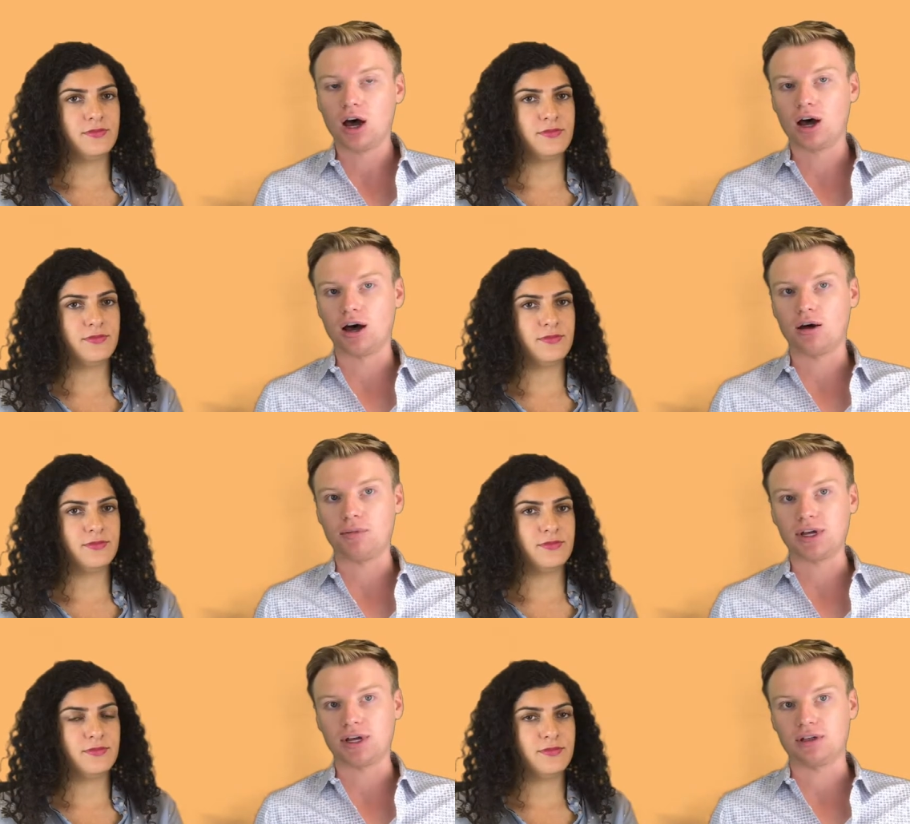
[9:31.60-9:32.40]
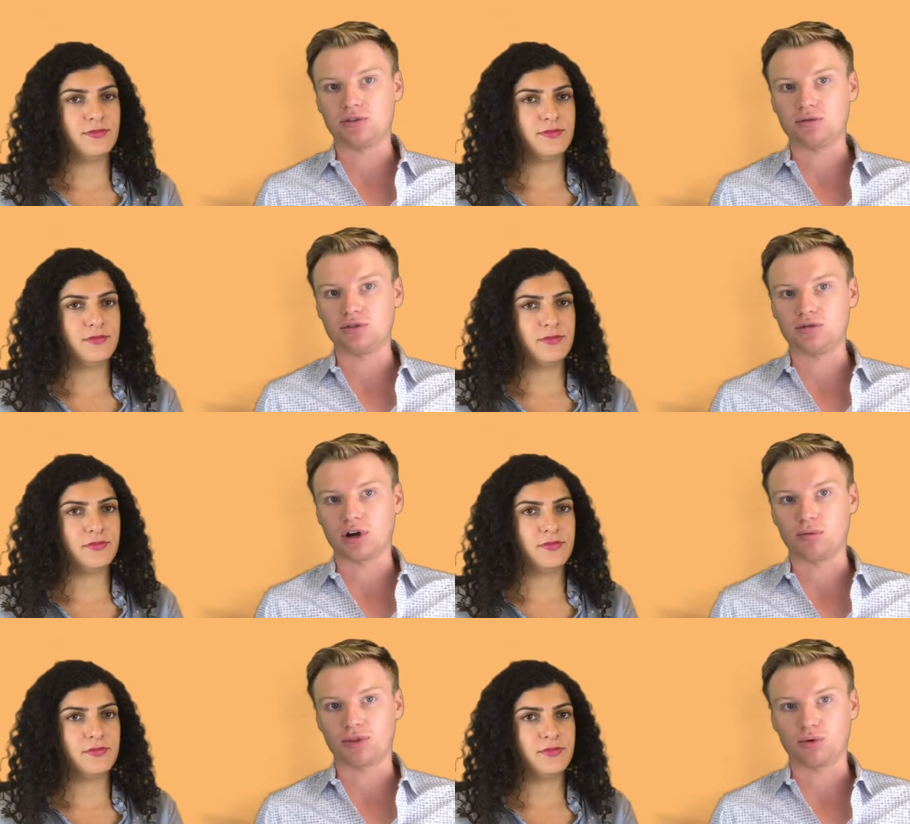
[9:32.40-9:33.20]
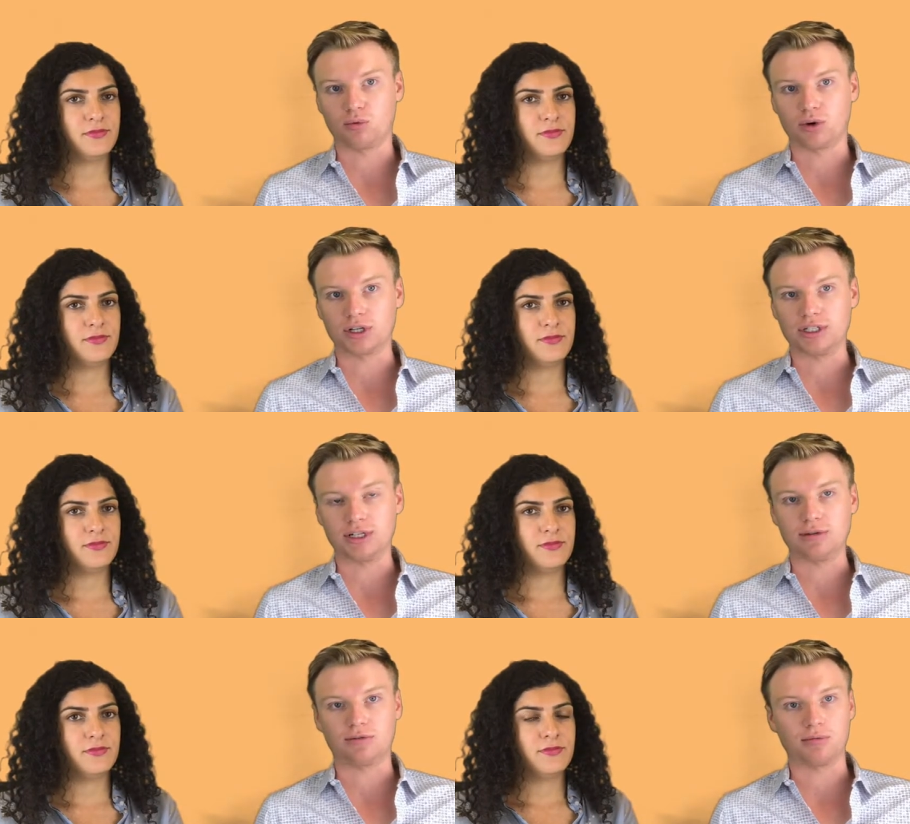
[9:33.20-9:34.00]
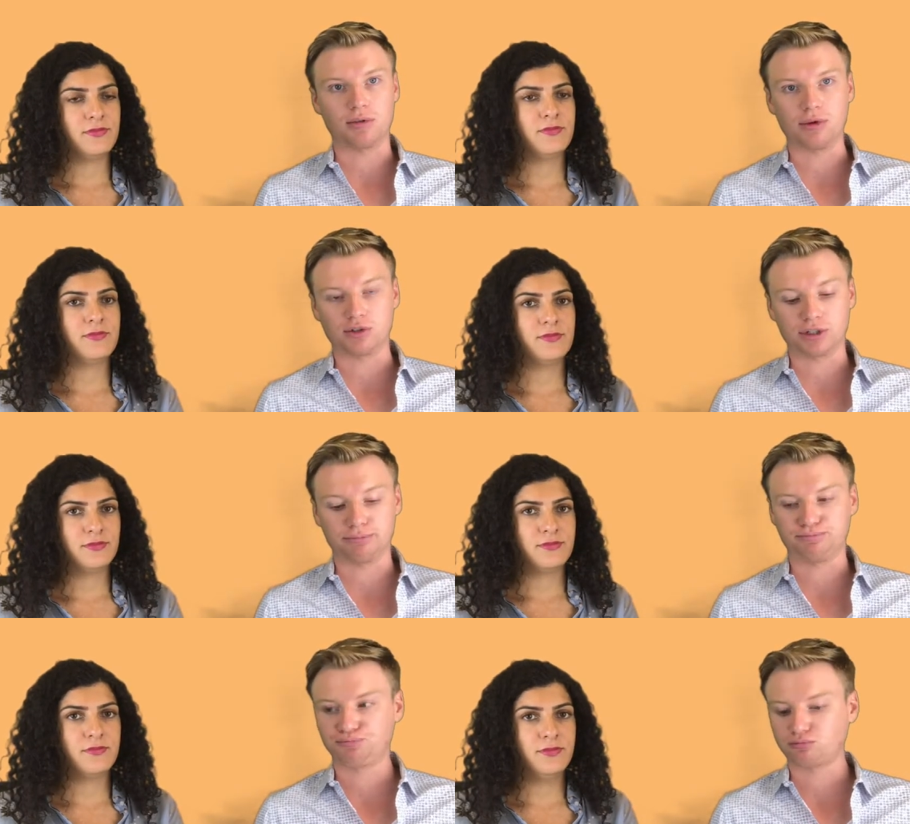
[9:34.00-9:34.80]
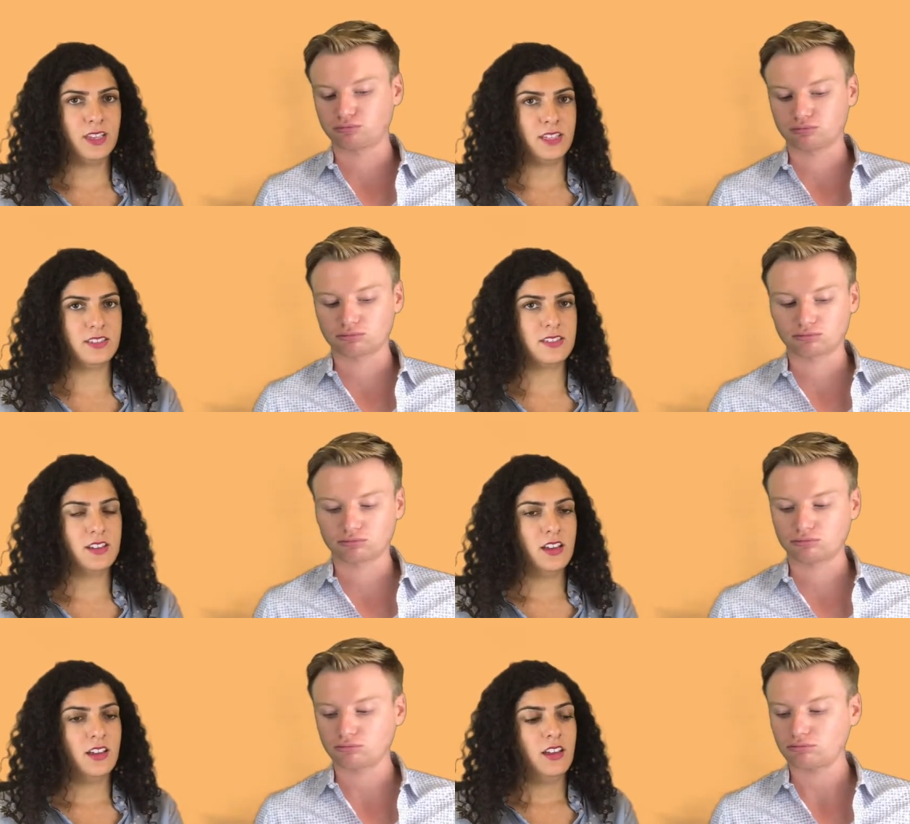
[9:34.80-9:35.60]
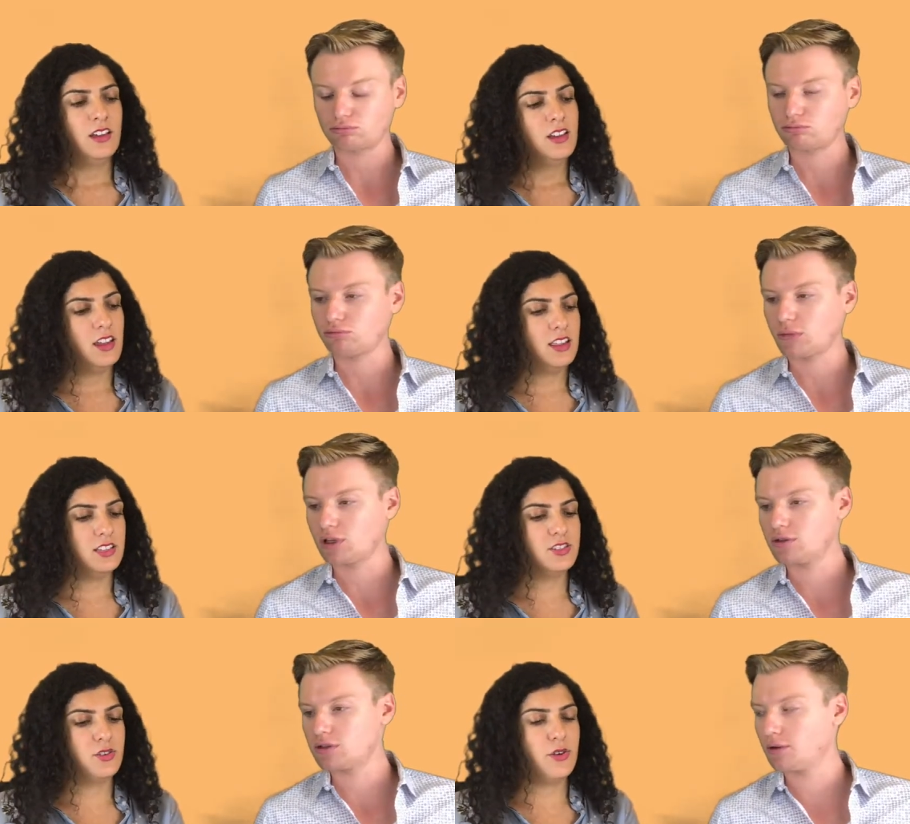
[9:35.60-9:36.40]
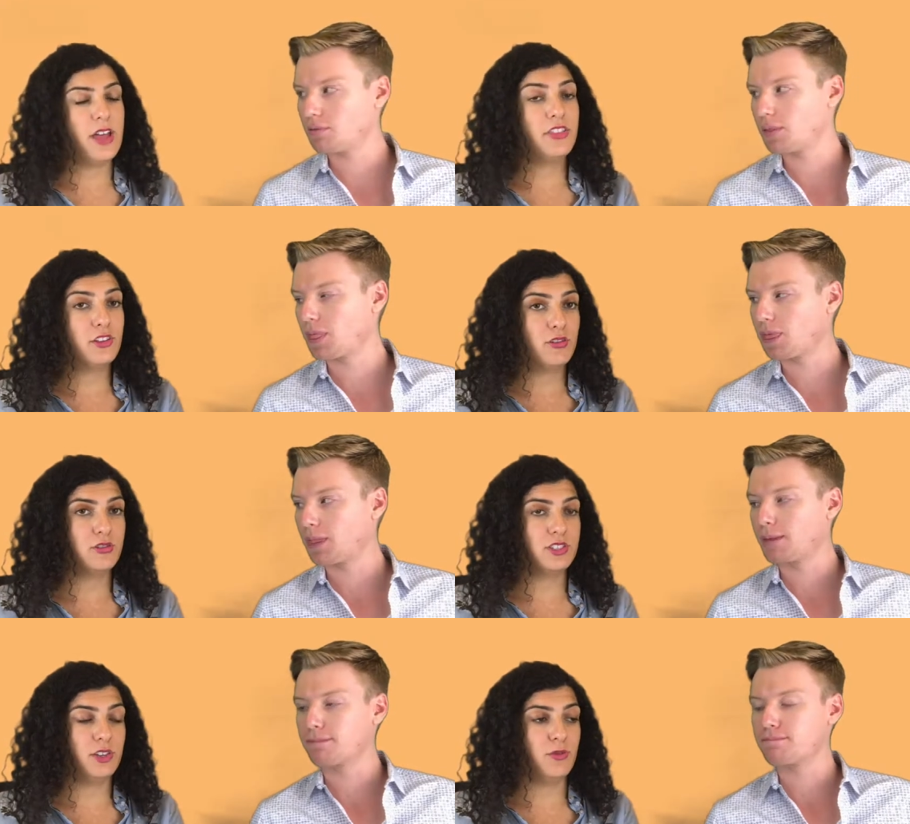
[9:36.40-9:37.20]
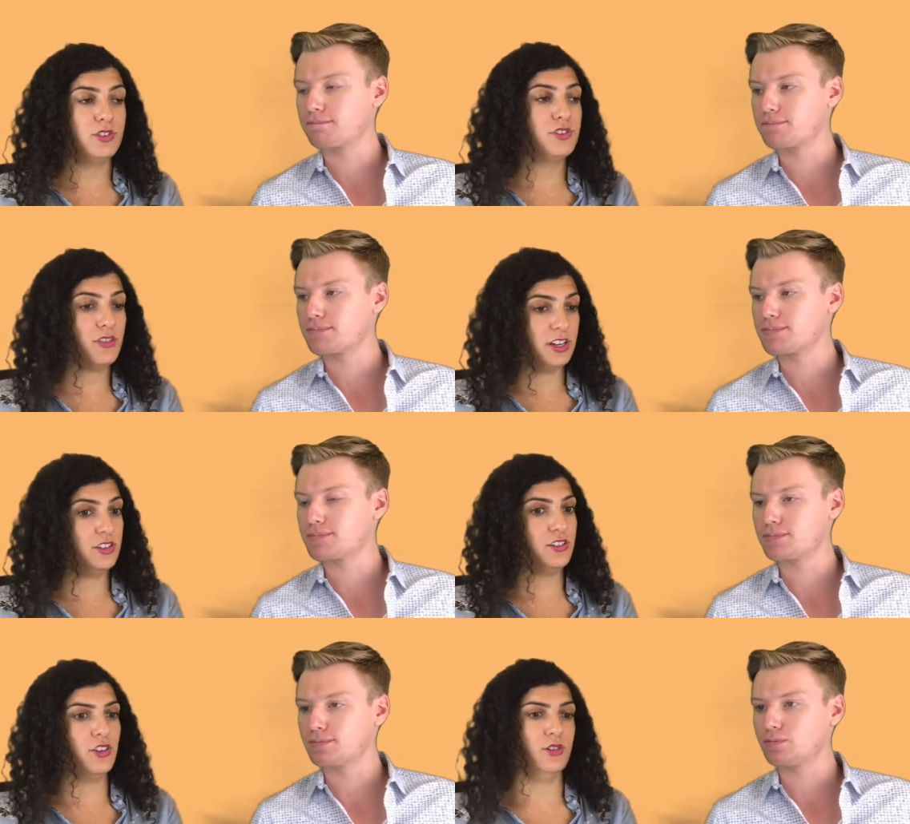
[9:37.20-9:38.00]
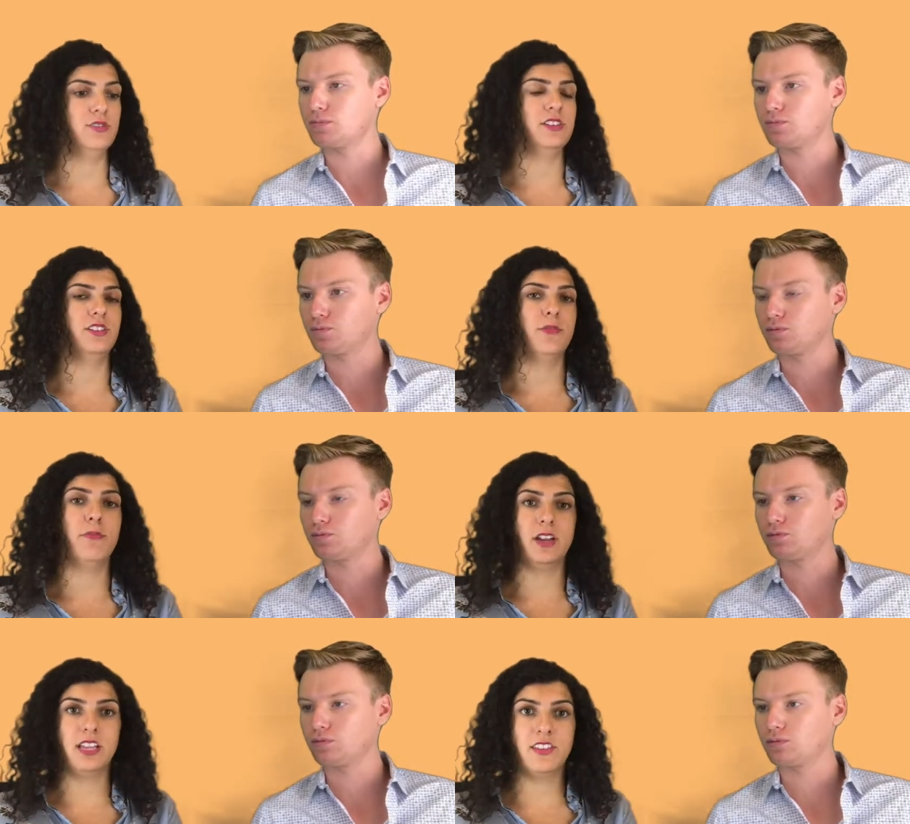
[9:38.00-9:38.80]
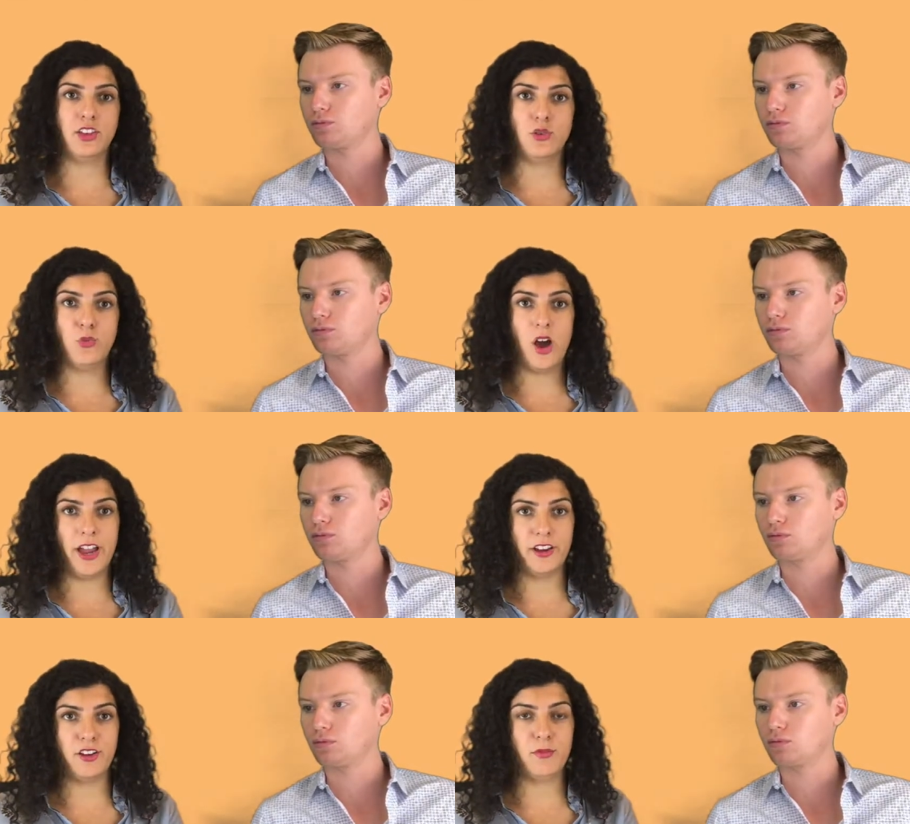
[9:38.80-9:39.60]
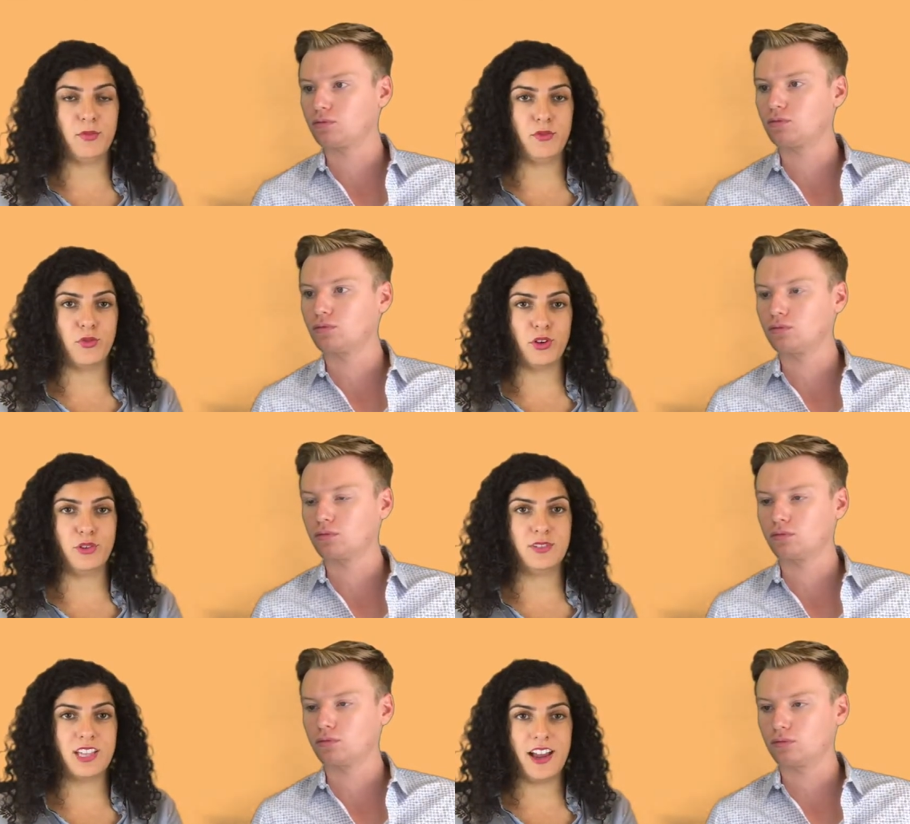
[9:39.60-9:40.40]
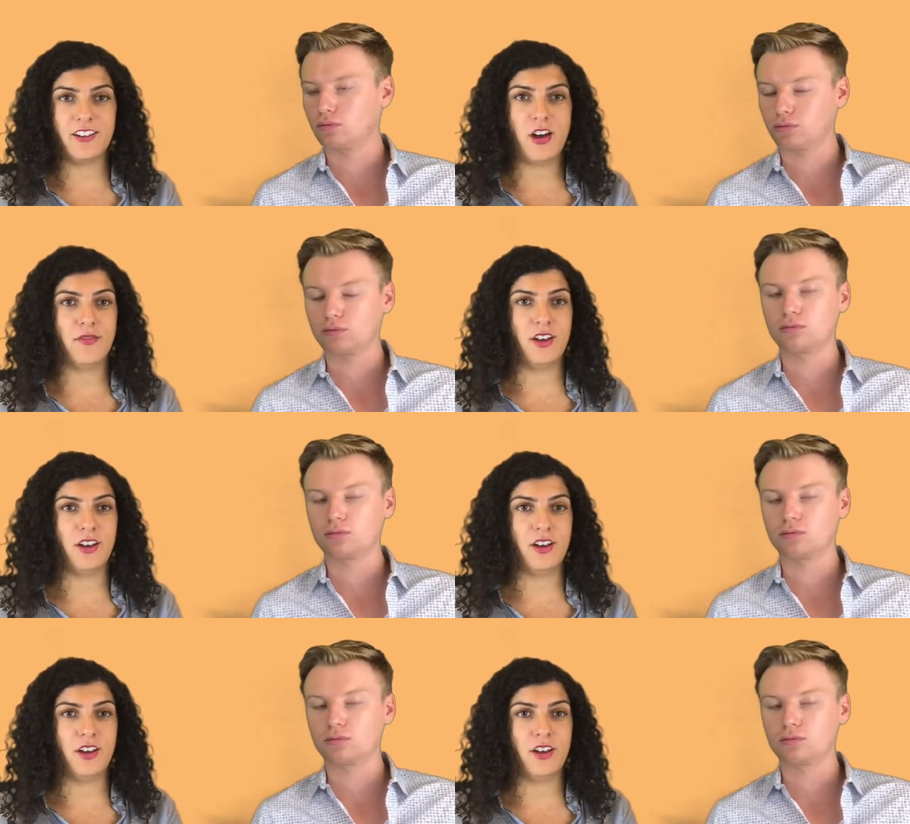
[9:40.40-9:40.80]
Speaker 1: um, and those do come with a warranty from the builder.
Speaker 2: Nice. And then, so at the closing, once you're ready to close and the money that you wire before you sign off